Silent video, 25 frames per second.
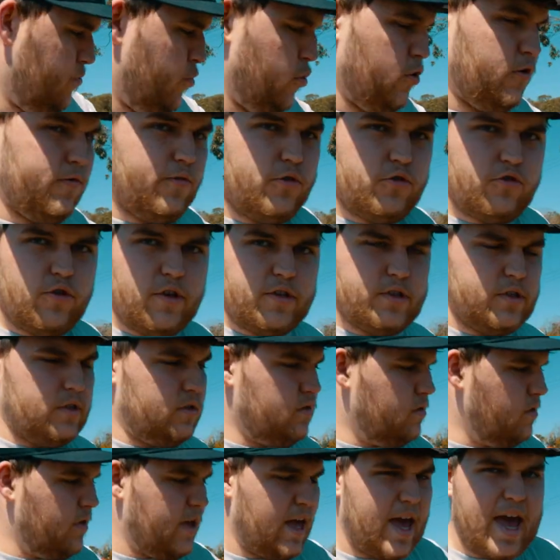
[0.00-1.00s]
beautiful
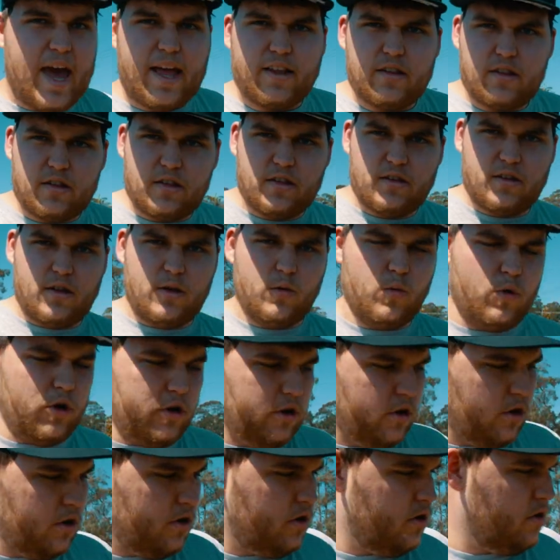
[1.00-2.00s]
dresses, hats and
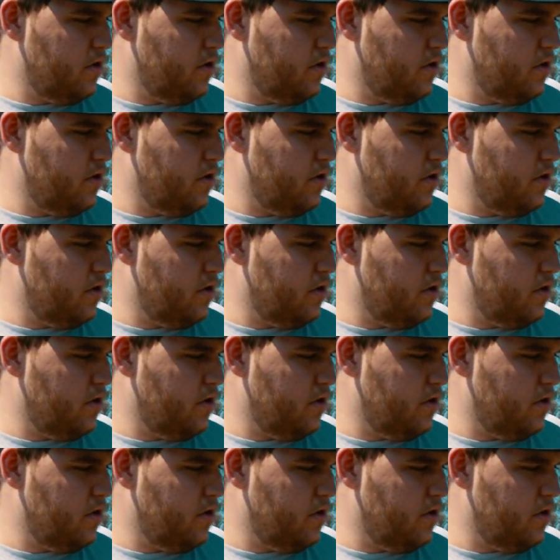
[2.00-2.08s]
whatnot.